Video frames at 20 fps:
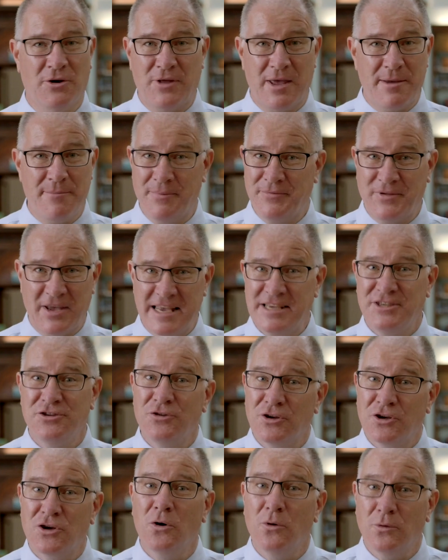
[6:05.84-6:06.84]
they issued
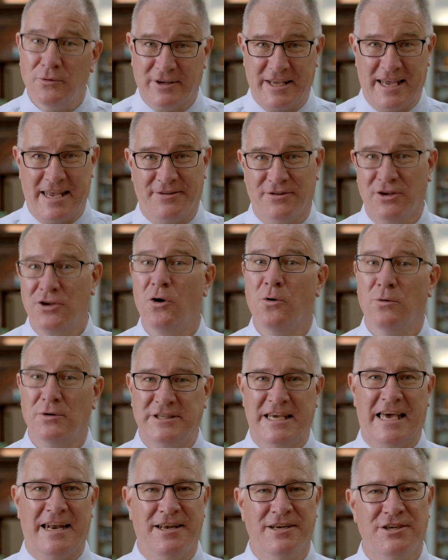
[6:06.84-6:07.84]
a court case, a court
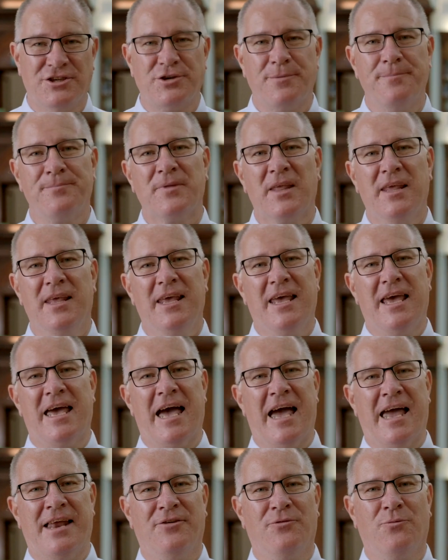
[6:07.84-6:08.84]
challenge.
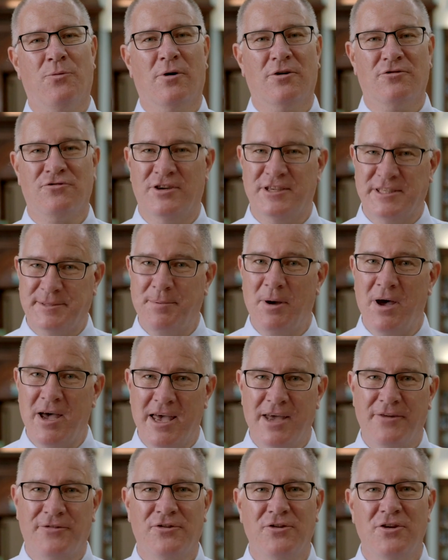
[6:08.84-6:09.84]
And what
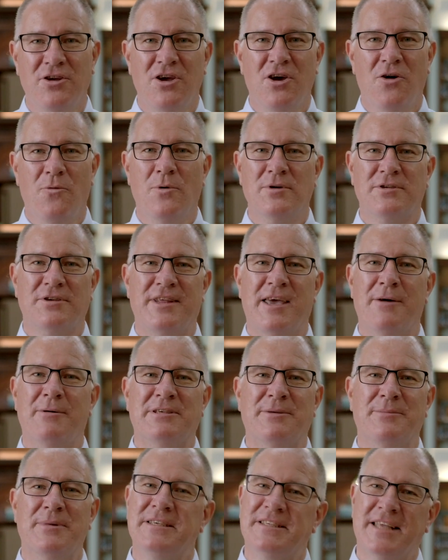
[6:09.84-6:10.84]
transpired was that there was
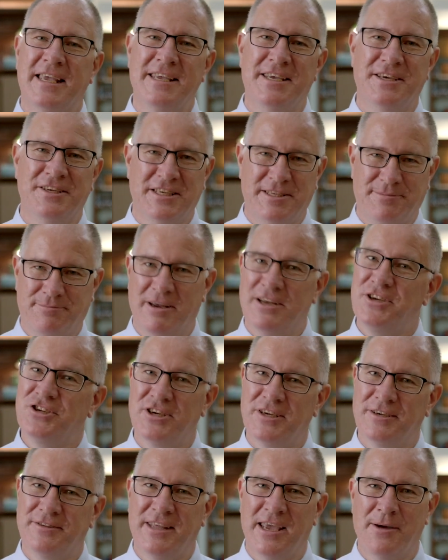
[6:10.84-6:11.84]
a mistake in a
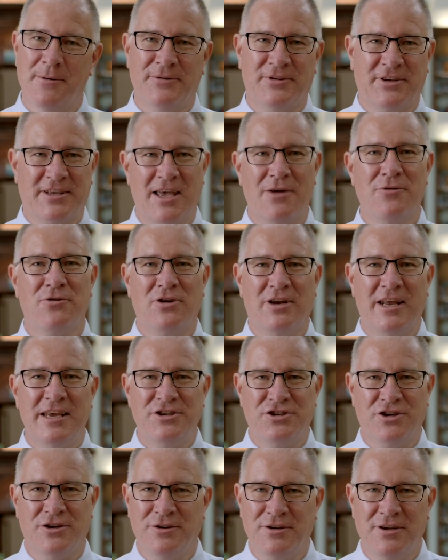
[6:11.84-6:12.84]
spreadsheet. There was a
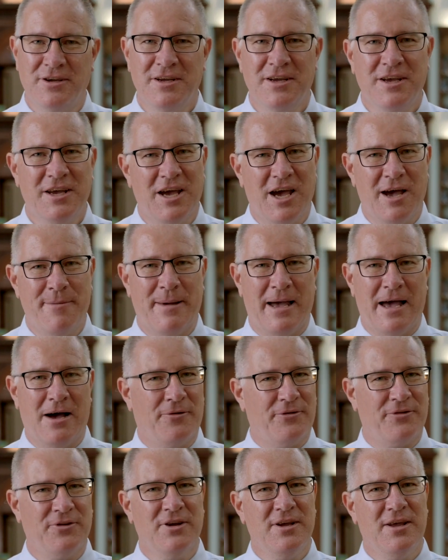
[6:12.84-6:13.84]
calculation
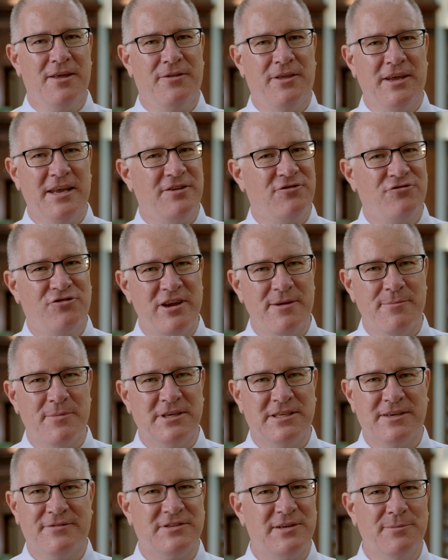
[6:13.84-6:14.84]
about the
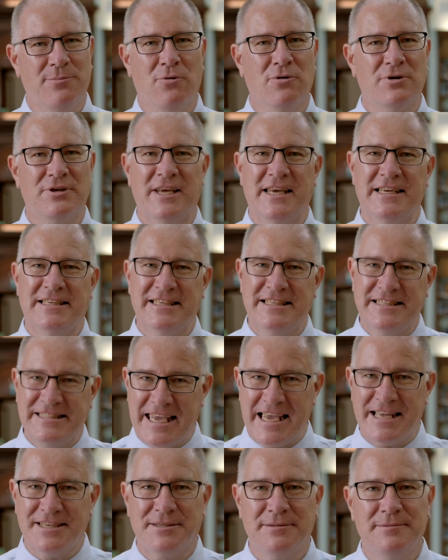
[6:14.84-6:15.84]
treatment of subordinated
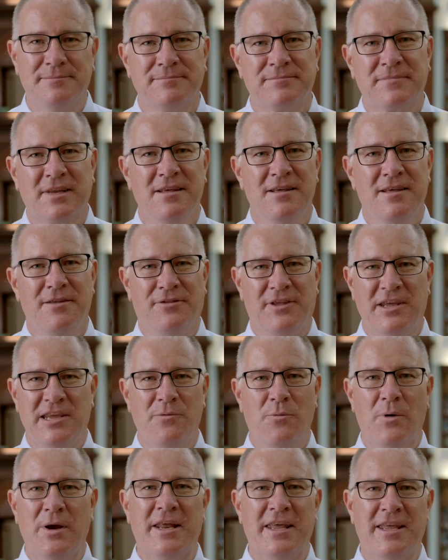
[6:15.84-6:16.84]
debt. The
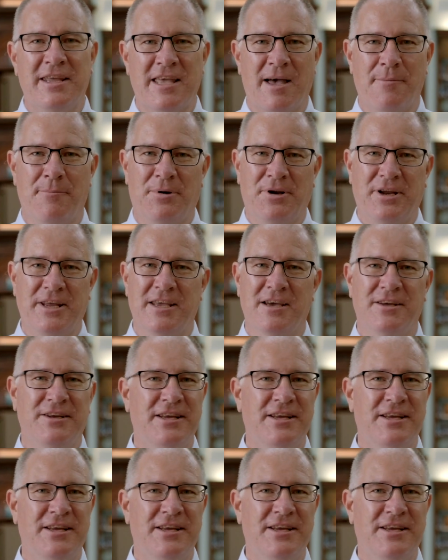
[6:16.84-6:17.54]
winning company